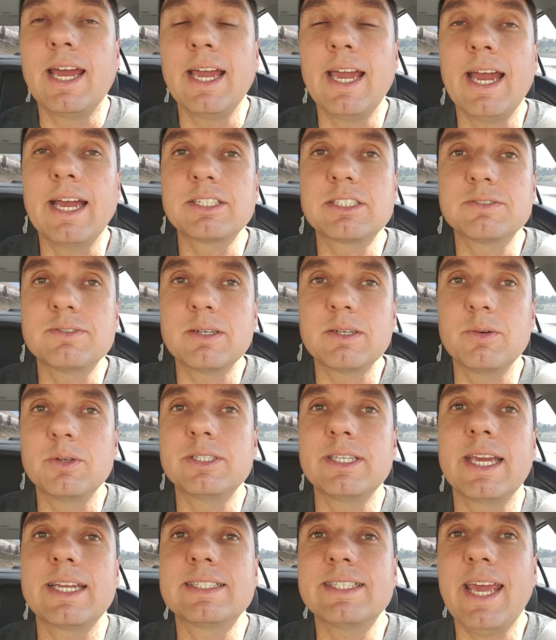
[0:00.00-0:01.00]
I asked if they
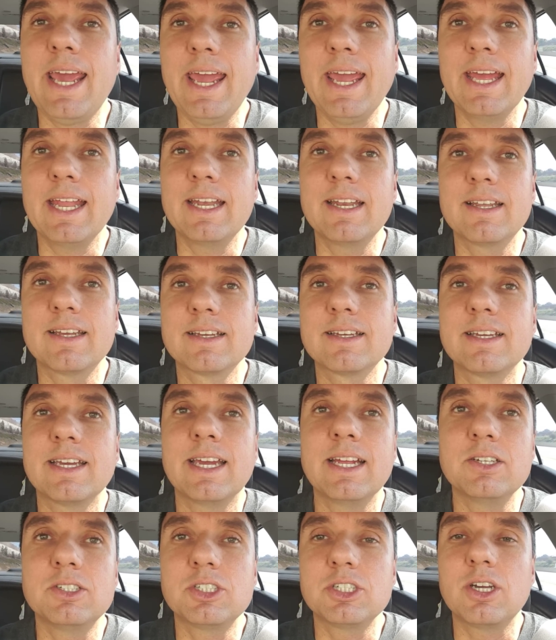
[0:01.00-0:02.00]
would take 10
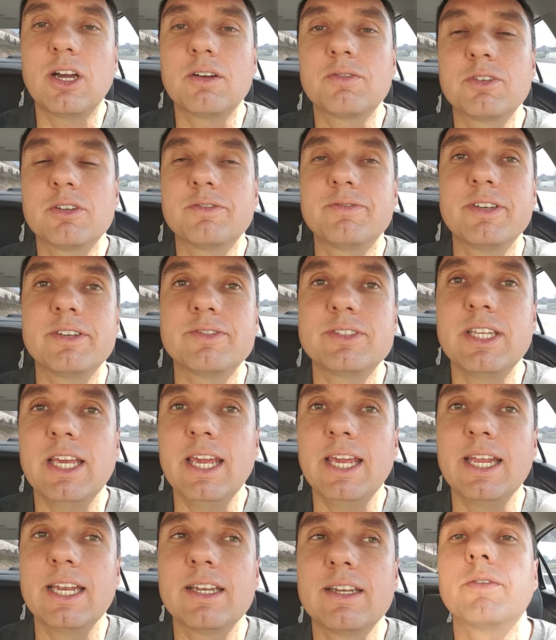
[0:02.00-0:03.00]
and she offered
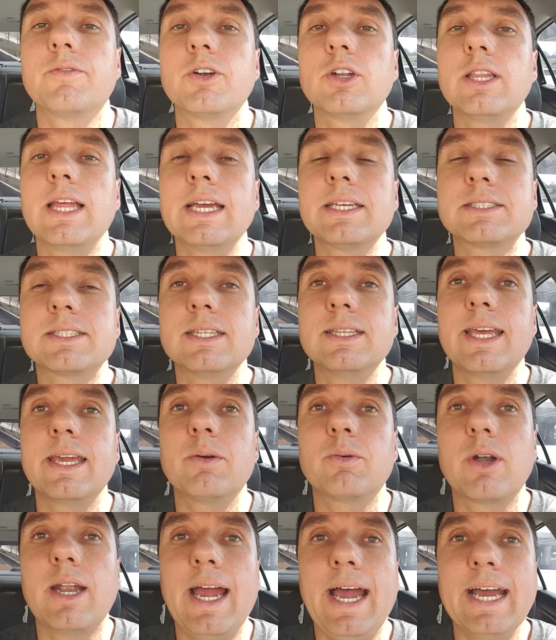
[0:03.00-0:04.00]
15 for less than
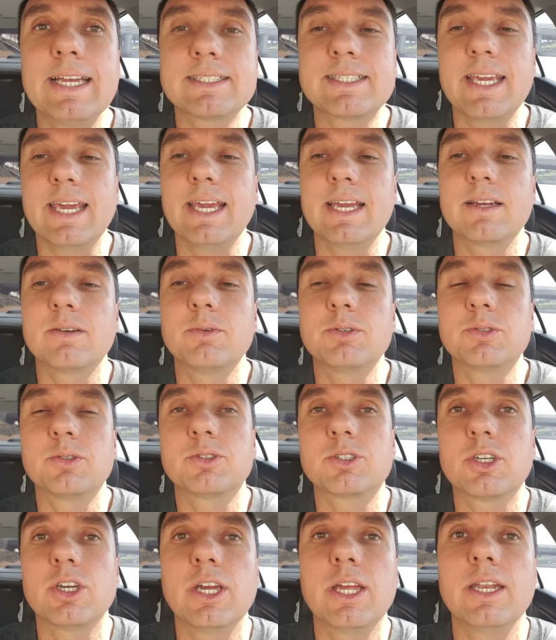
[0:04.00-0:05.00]
they were asking, which
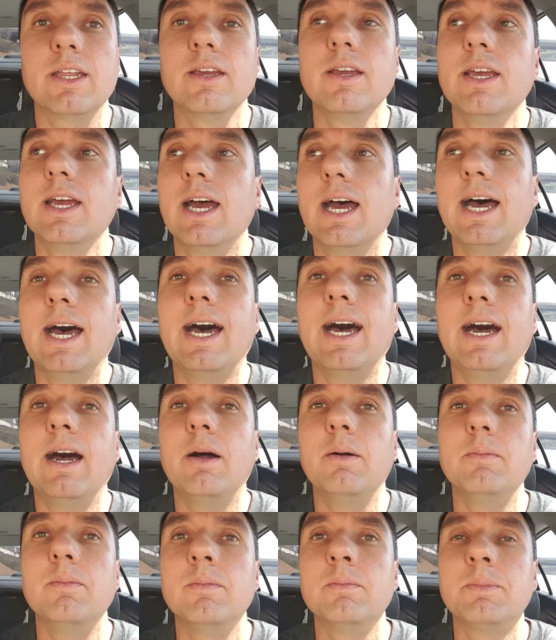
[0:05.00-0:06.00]
was good.
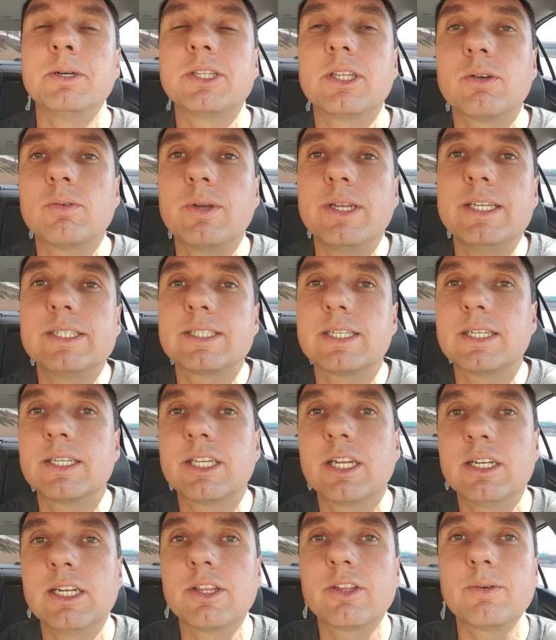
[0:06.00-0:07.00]
Um, but the
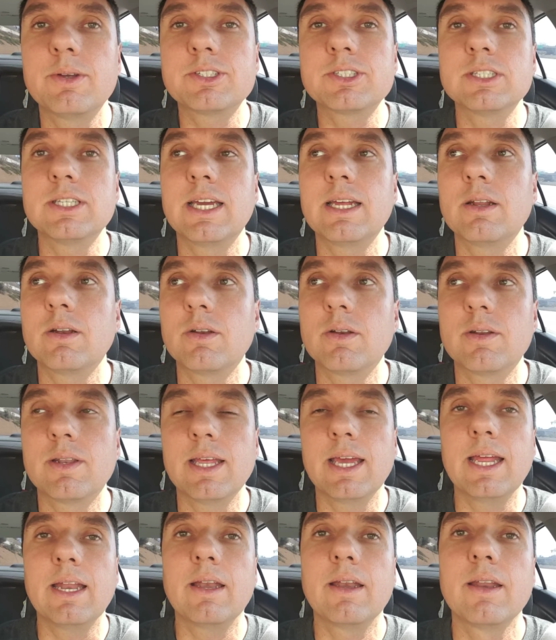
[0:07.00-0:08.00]
reason, another reason that,
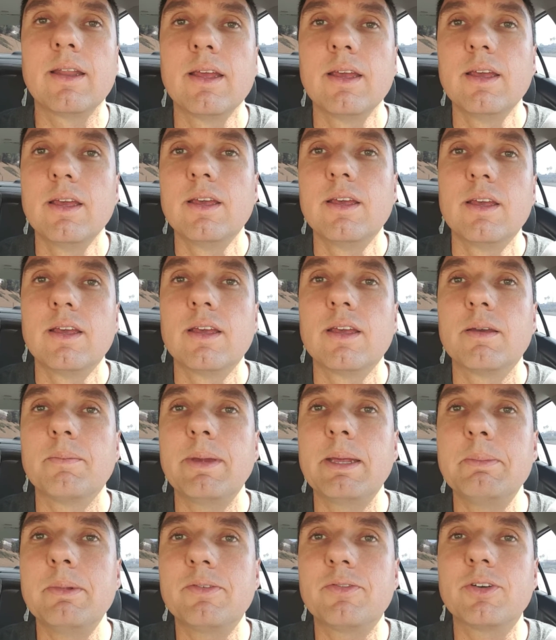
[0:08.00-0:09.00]
that
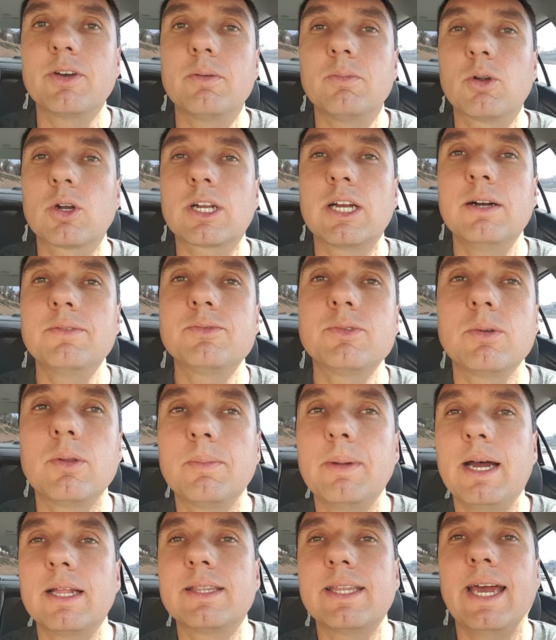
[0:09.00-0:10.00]
made me feel more comfortable
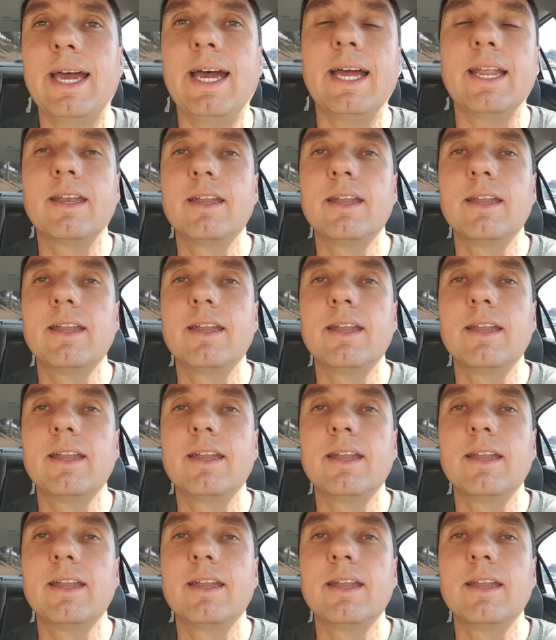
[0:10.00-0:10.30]
about that,